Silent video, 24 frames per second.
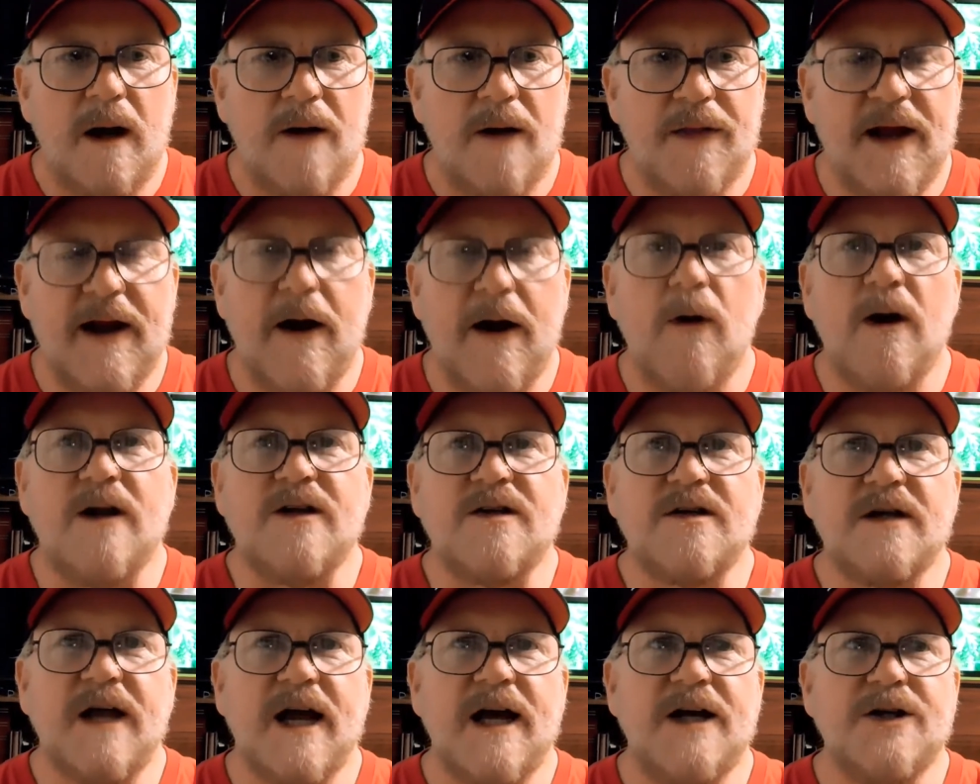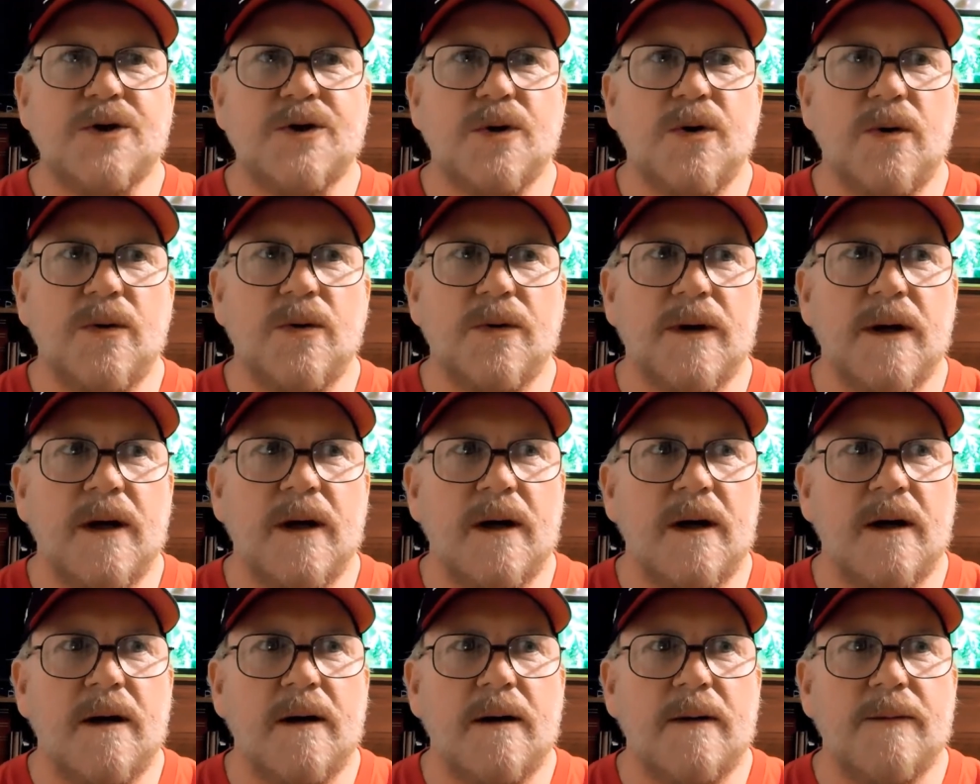They'd already scheduled
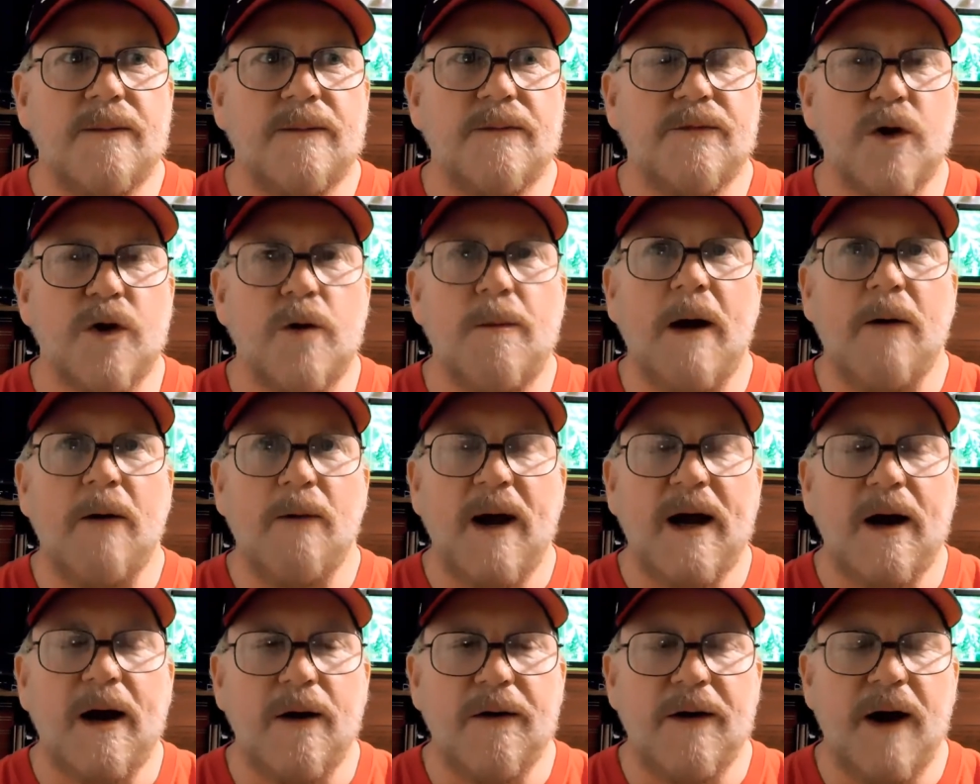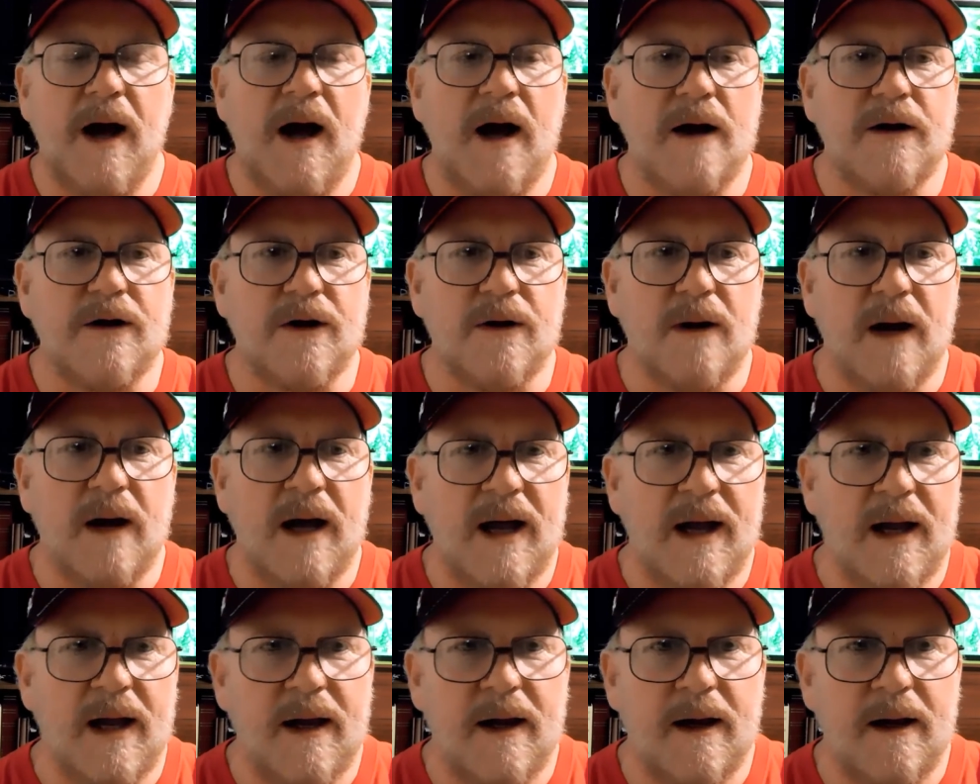through my regular doctor
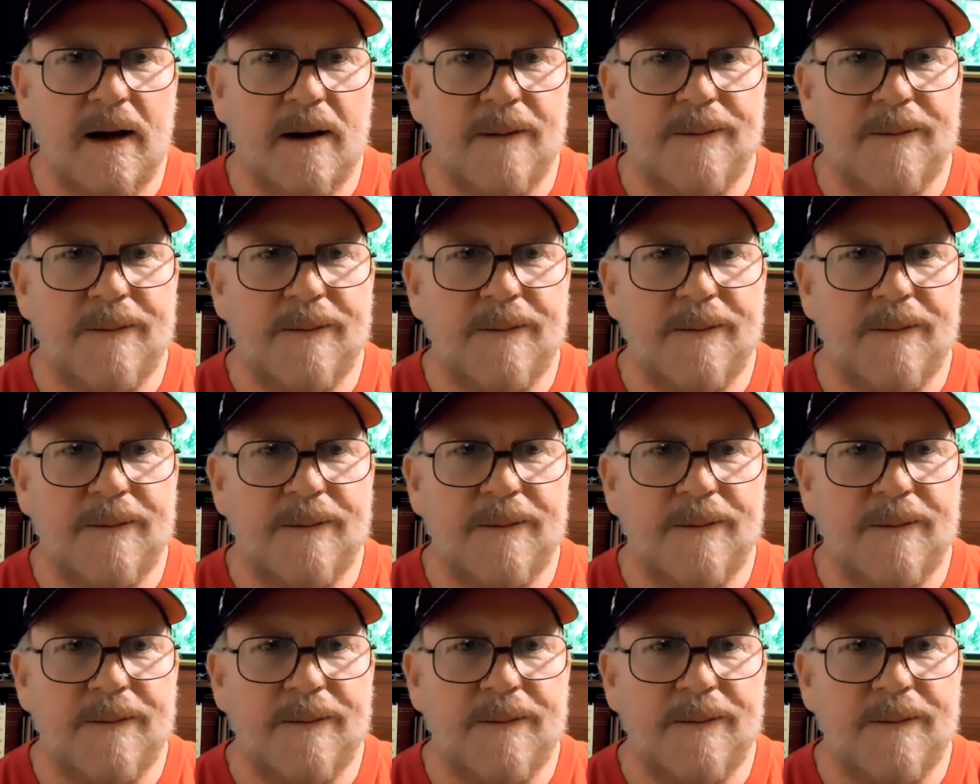a